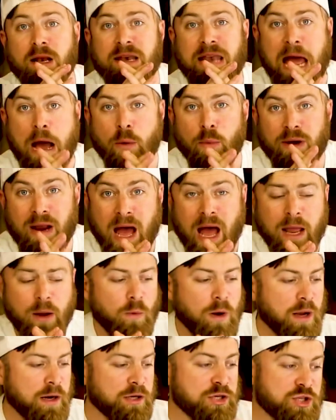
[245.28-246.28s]
Now what I
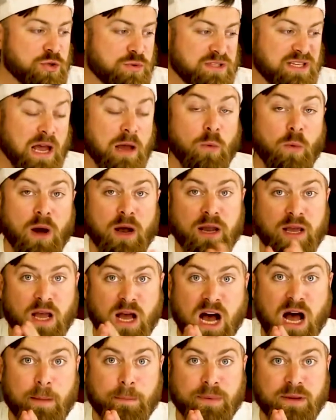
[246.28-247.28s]
want to do is I want to
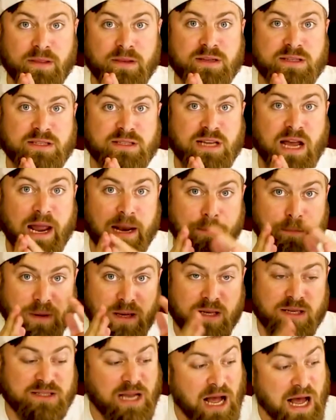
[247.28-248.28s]
copy this site
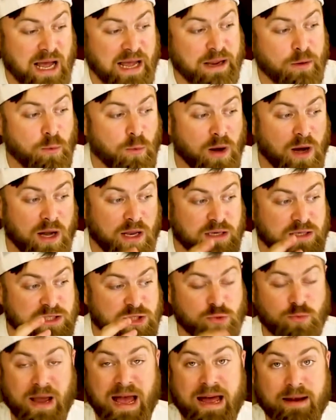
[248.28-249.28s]
because I want
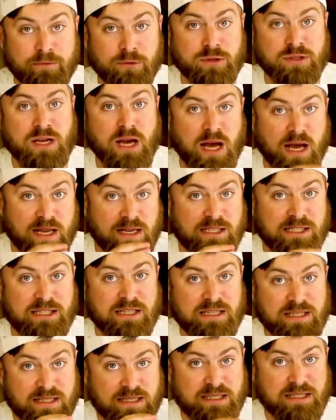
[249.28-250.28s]
to advertise
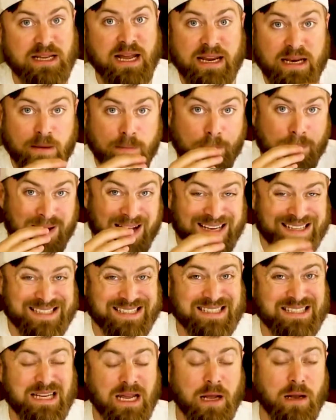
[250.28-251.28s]
this site
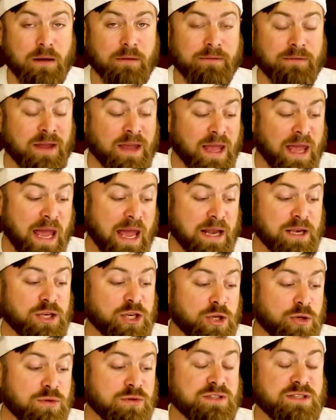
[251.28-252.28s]
myself and
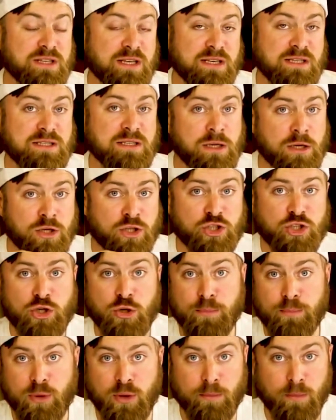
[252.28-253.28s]
use this
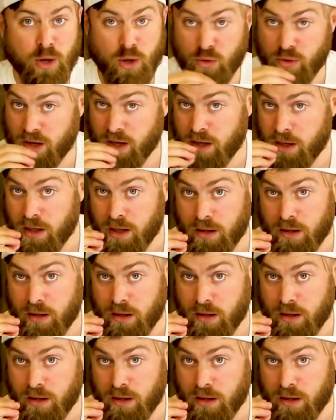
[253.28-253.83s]
to promote